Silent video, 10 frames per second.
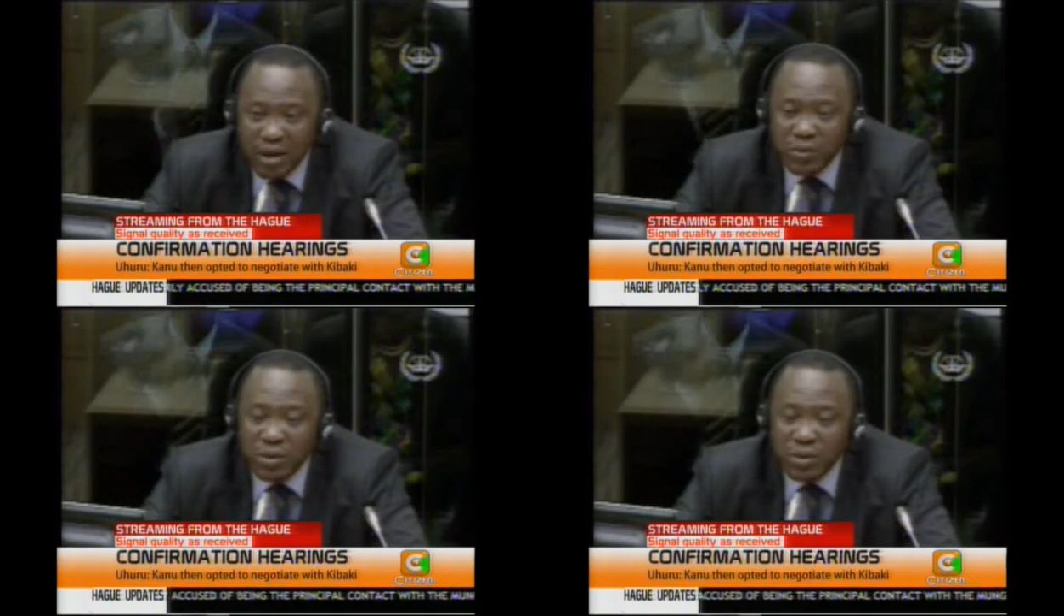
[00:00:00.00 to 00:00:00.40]

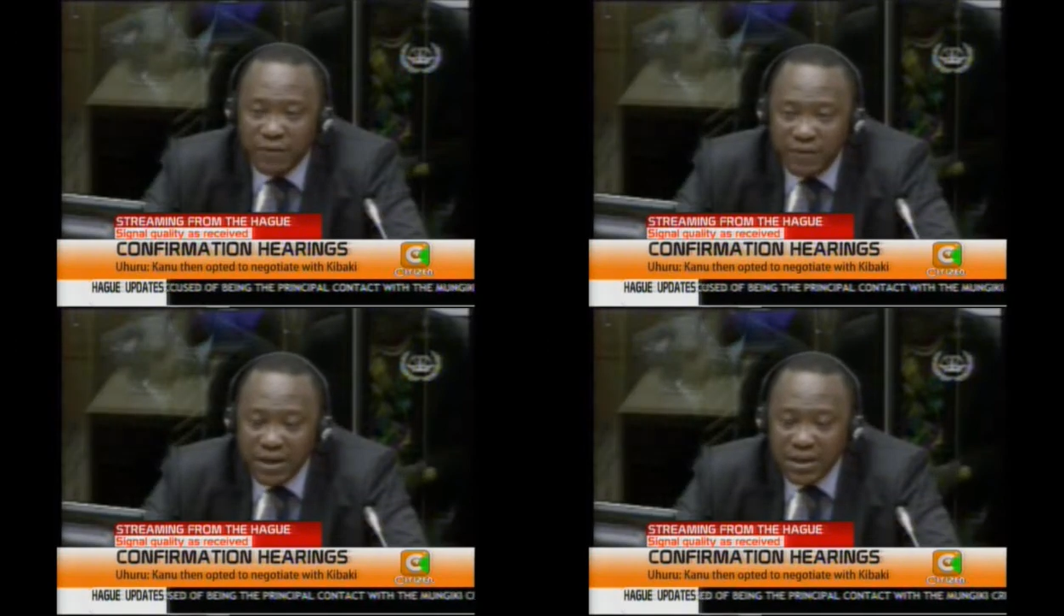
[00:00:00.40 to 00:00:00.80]
but we
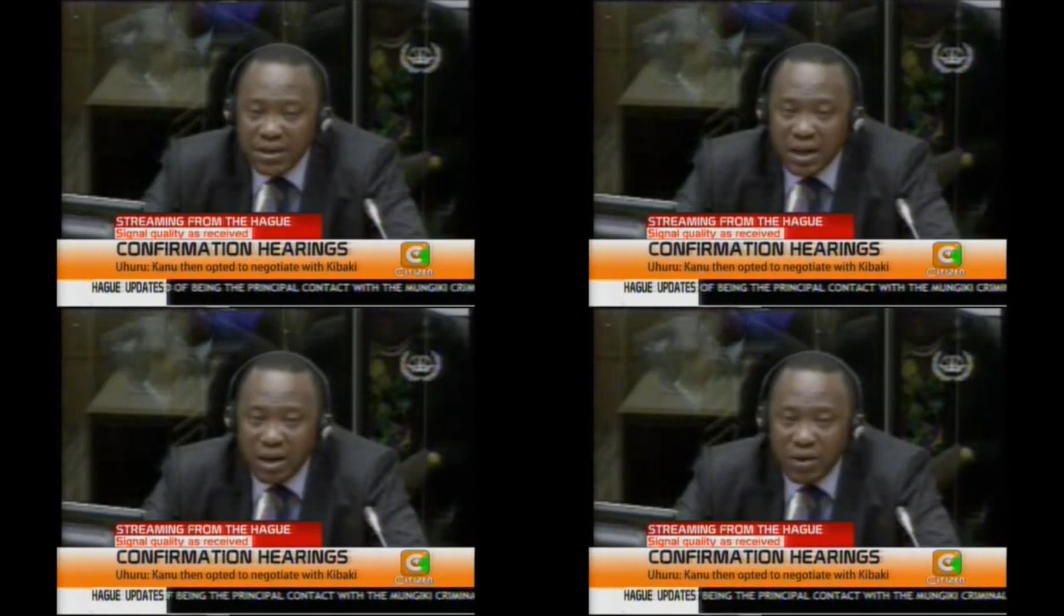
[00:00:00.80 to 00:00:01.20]
would
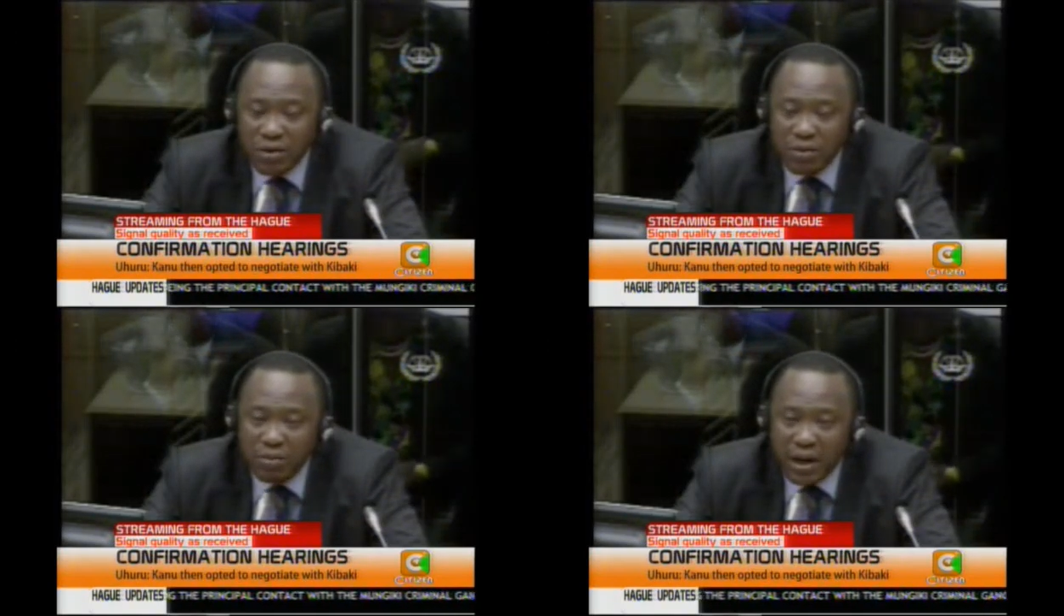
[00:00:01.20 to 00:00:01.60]
field our
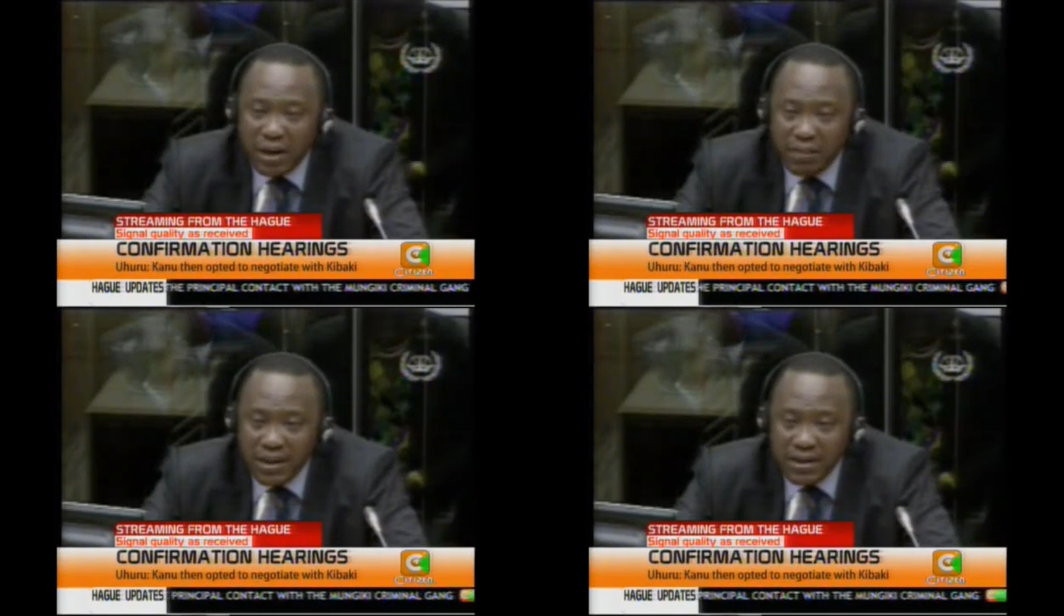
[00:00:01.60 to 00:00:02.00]
own
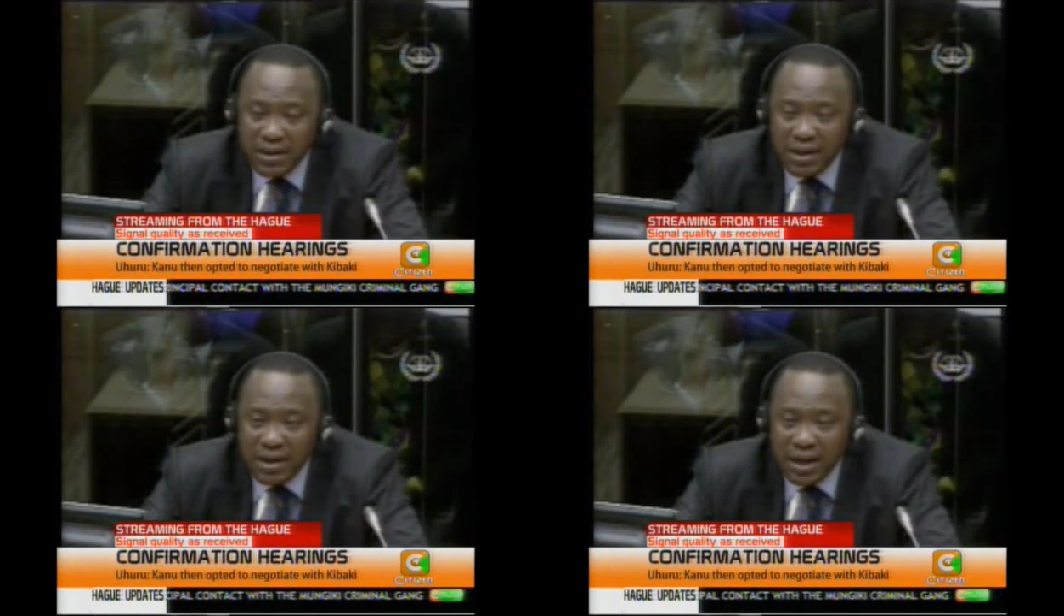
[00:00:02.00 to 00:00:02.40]

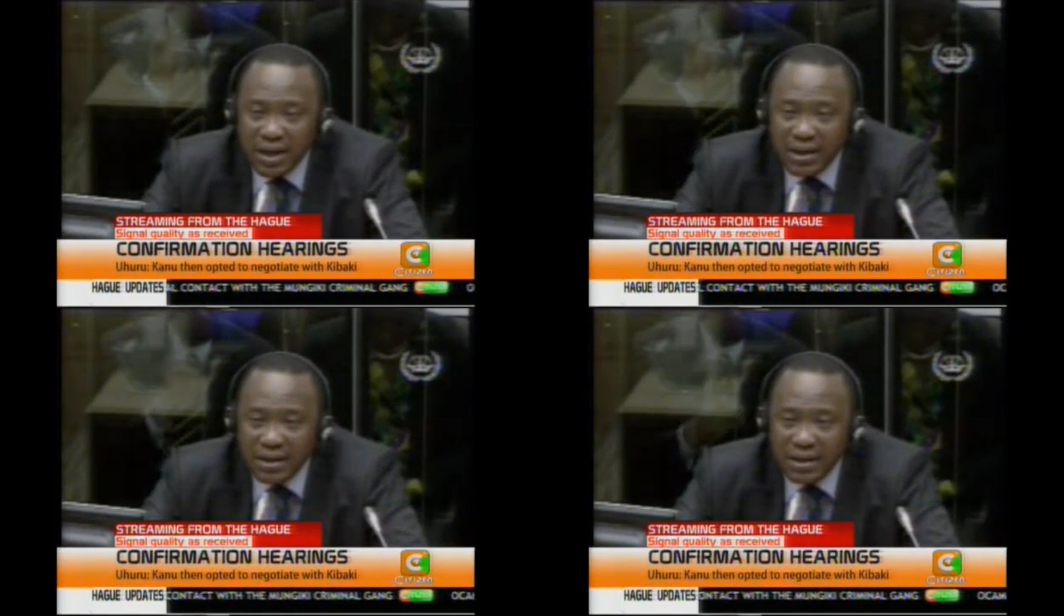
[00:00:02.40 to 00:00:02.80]
parliamentary
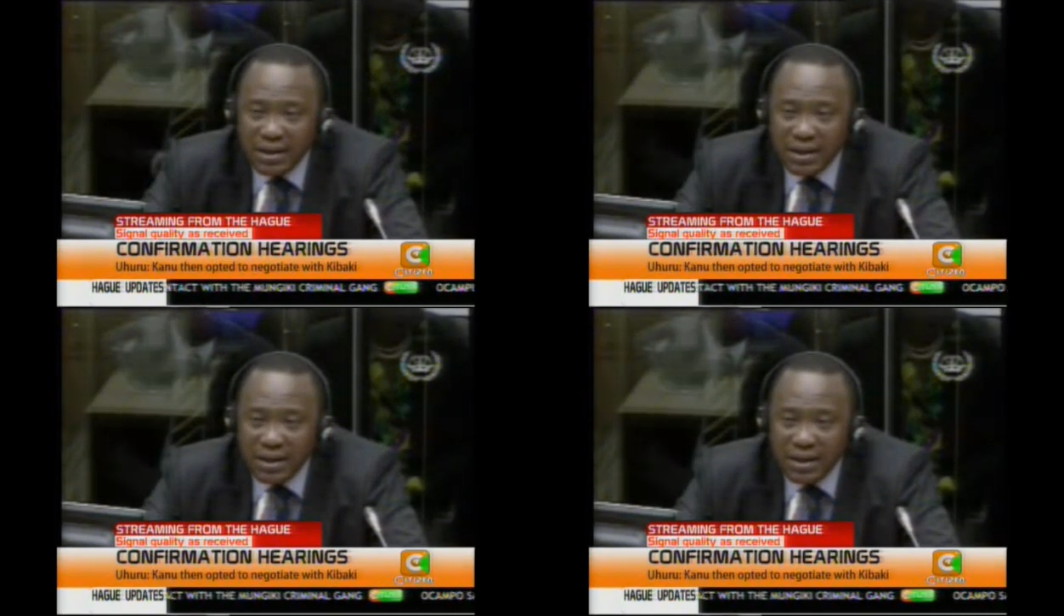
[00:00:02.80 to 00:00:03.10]
and